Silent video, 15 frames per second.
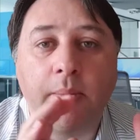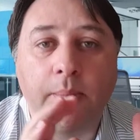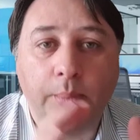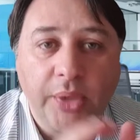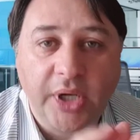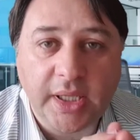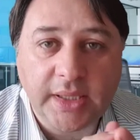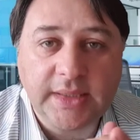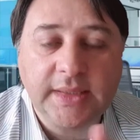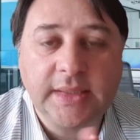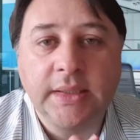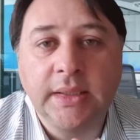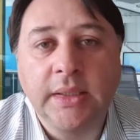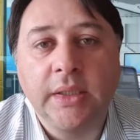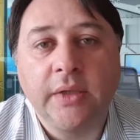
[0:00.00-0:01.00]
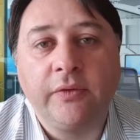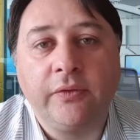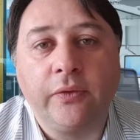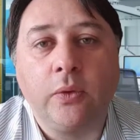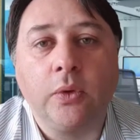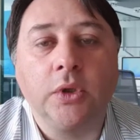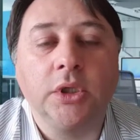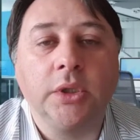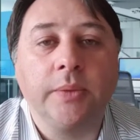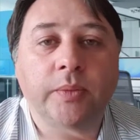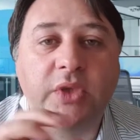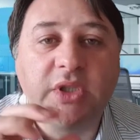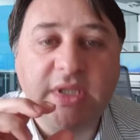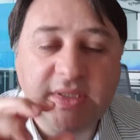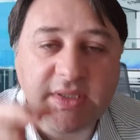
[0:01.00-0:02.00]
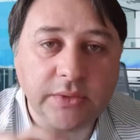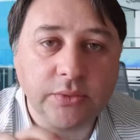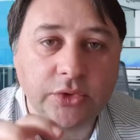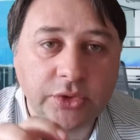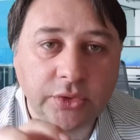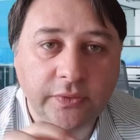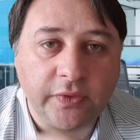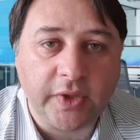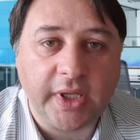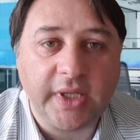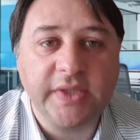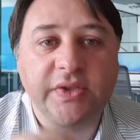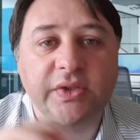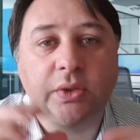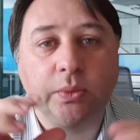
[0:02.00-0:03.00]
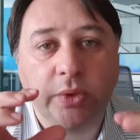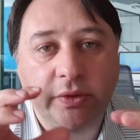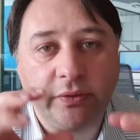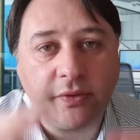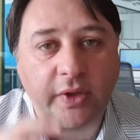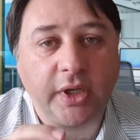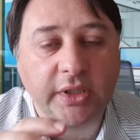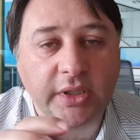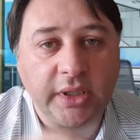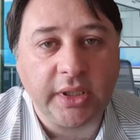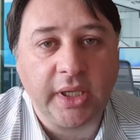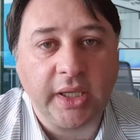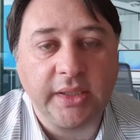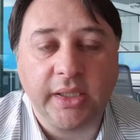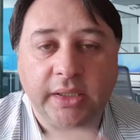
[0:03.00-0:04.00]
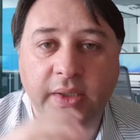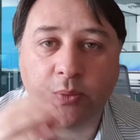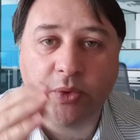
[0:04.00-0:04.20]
but for T02 files with RTK data,